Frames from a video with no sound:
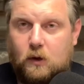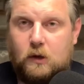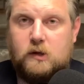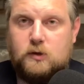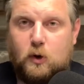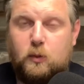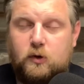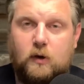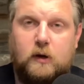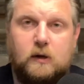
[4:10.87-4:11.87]
alleged
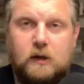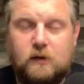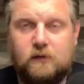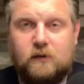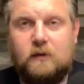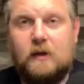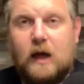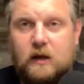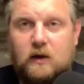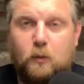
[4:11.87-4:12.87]
perpetrator is
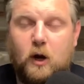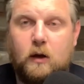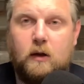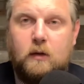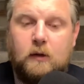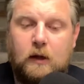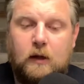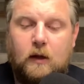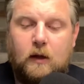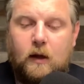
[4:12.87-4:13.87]
non-Native American,
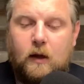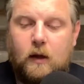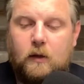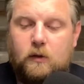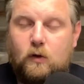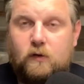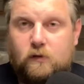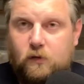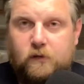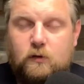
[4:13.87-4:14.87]
there is
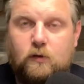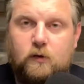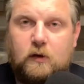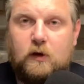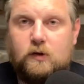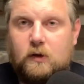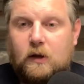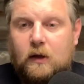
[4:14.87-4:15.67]
no state jurisdiction.